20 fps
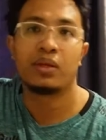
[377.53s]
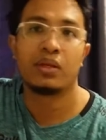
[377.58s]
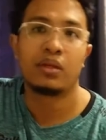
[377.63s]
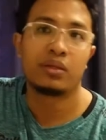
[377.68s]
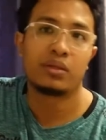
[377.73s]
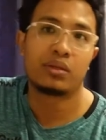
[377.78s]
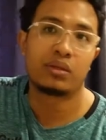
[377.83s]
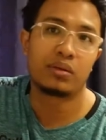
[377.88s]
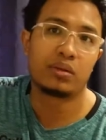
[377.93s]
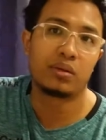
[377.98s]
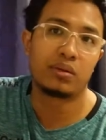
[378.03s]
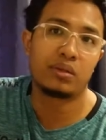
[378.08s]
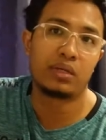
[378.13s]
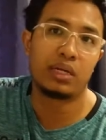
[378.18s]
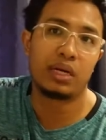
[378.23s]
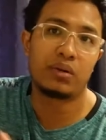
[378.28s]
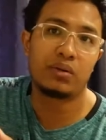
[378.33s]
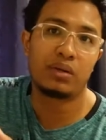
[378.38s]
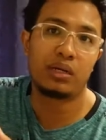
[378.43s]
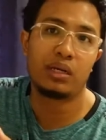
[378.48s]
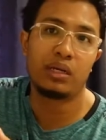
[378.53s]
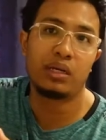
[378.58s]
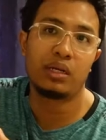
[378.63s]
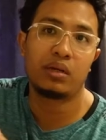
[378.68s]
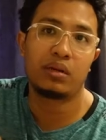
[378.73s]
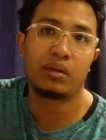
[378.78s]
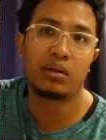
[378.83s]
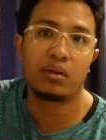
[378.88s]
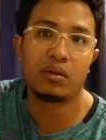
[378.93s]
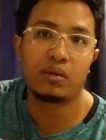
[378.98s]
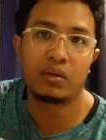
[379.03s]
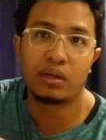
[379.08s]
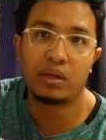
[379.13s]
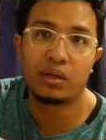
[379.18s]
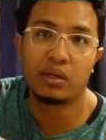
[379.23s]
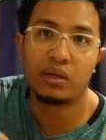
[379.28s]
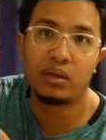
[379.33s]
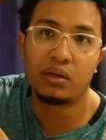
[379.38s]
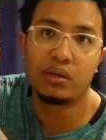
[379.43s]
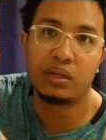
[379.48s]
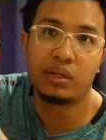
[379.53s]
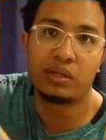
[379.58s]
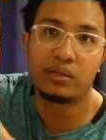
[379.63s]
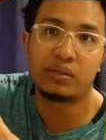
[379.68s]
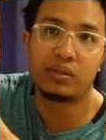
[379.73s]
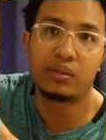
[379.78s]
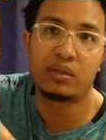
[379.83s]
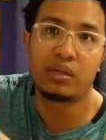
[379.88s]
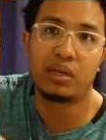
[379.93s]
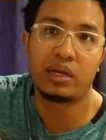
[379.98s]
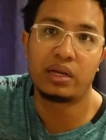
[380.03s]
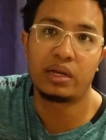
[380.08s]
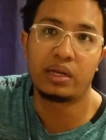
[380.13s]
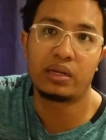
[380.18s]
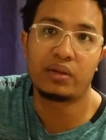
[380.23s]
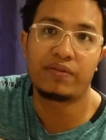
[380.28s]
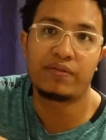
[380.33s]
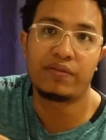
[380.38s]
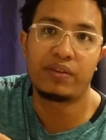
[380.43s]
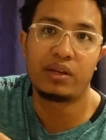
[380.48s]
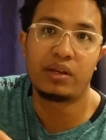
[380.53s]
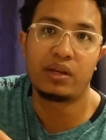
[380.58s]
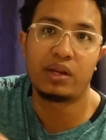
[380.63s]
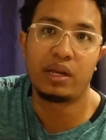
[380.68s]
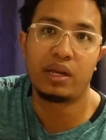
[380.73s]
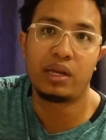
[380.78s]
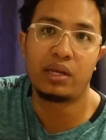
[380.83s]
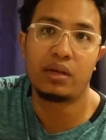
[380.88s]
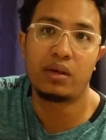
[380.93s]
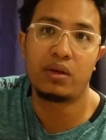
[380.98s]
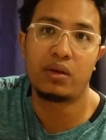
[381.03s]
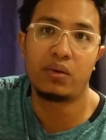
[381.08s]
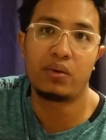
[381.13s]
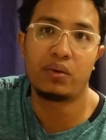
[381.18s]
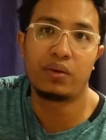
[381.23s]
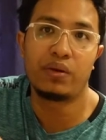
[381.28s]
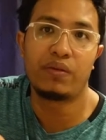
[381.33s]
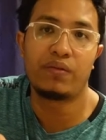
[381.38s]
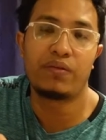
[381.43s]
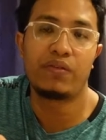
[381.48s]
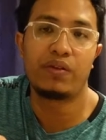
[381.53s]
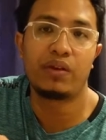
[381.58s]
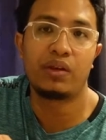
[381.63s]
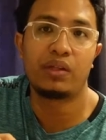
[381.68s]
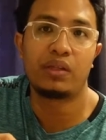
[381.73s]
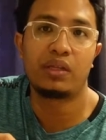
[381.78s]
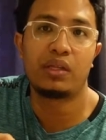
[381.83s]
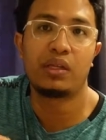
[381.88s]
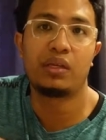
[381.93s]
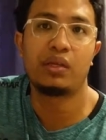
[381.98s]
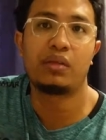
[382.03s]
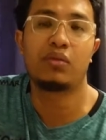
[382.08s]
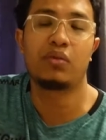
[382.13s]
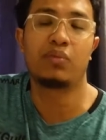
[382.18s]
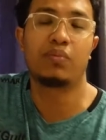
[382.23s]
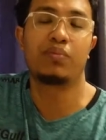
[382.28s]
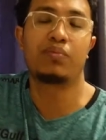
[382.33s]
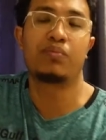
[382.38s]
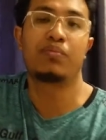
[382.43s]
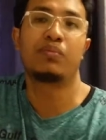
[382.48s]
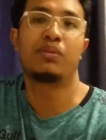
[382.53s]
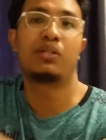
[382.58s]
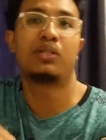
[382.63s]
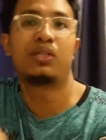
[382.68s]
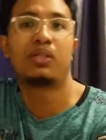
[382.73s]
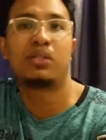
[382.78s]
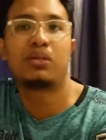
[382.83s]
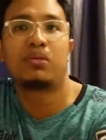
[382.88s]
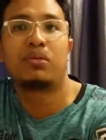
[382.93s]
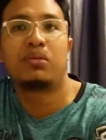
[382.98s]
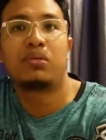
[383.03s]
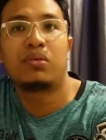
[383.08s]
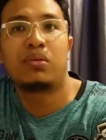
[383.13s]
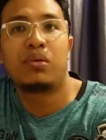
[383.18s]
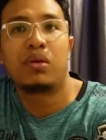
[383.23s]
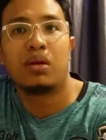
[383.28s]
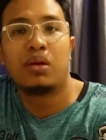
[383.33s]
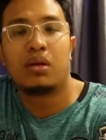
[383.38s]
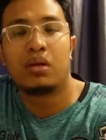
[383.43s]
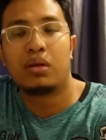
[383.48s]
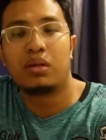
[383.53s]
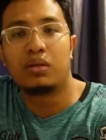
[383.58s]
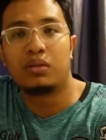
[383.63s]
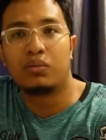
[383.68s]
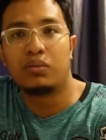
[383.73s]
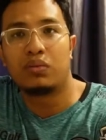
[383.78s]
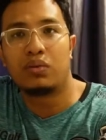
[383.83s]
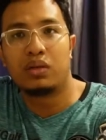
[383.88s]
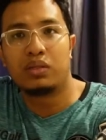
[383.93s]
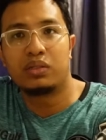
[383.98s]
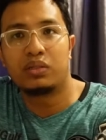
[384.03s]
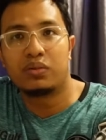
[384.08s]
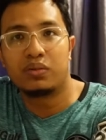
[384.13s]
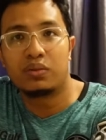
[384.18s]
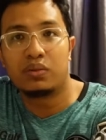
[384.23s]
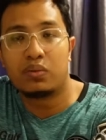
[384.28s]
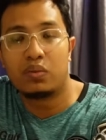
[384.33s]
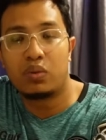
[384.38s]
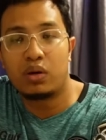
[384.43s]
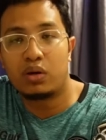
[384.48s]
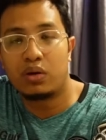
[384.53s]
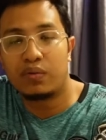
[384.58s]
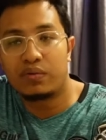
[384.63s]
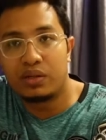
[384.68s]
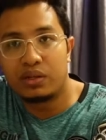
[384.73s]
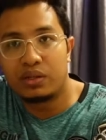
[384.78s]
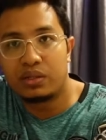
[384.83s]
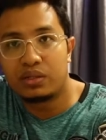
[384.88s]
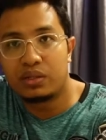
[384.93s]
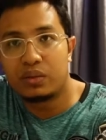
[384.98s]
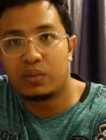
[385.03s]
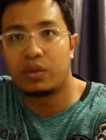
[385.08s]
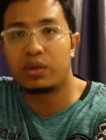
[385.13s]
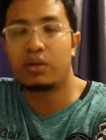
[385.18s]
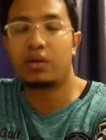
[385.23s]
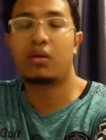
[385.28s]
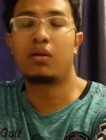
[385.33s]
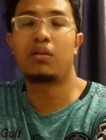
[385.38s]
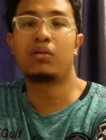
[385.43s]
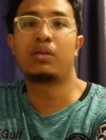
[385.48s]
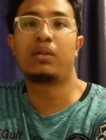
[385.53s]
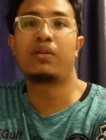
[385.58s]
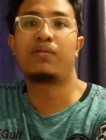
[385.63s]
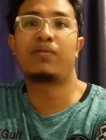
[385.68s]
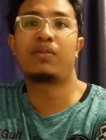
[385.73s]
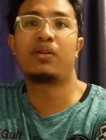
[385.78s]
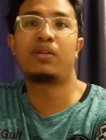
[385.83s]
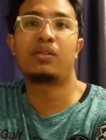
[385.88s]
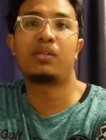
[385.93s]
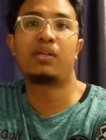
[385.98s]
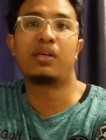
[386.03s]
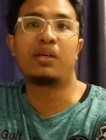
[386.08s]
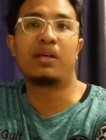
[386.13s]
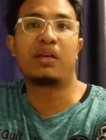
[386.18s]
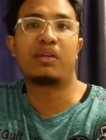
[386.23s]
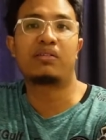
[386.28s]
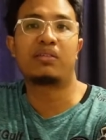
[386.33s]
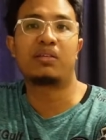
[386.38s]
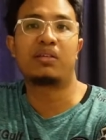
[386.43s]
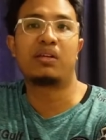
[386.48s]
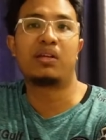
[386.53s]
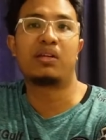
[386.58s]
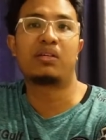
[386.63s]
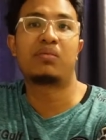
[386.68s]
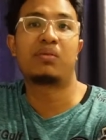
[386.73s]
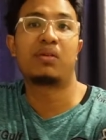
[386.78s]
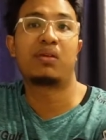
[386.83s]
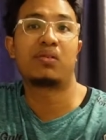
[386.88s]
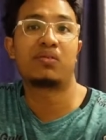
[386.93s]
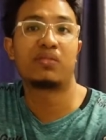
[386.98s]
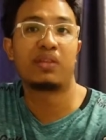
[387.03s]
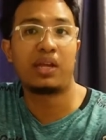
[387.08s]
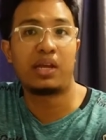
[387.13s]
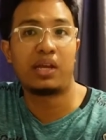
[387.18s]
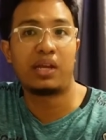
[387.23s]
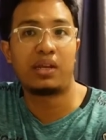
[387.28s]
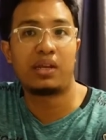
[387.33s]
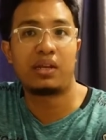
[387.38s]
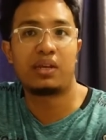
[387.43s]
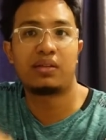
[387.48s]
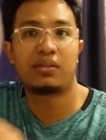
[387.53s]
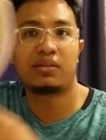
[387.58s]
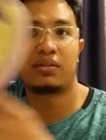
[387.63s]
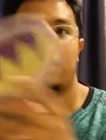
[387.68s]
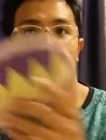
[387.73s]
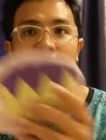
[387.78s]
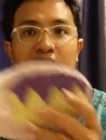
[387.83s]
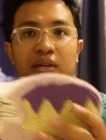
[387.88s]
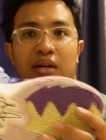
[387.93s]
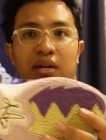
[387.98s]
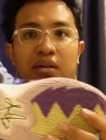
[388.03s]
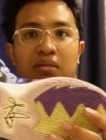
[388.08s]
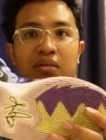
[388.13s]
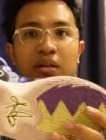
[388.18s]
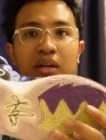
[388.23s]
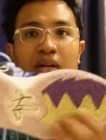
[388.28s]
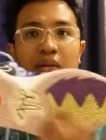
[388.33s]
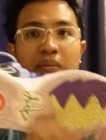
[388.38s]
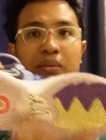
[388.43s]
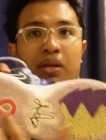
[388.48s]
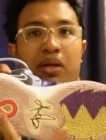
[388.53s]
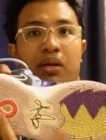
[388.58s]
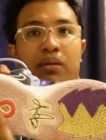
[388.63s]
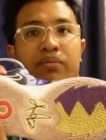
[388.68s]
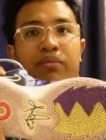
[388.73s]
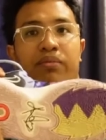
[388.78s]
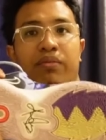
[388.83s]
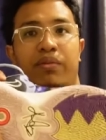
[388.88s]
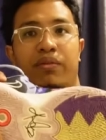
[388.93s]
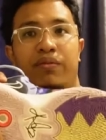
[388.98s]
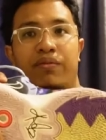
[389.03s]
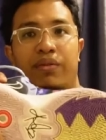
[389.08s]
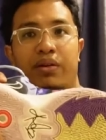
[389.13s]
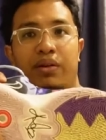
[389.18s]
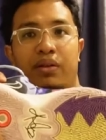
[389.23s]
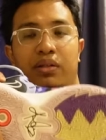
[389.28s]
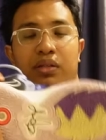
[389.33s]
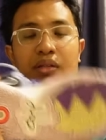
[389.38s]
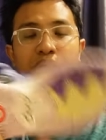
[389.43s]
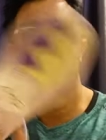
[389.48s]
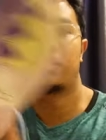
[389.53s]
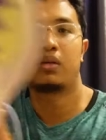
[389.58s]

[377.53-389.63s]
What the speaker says: So down here, if you look here, that's like a figure 8 or infinity. So this shoe, one of the reasons why they call it infinity actually is because 8 turn around and become infinity.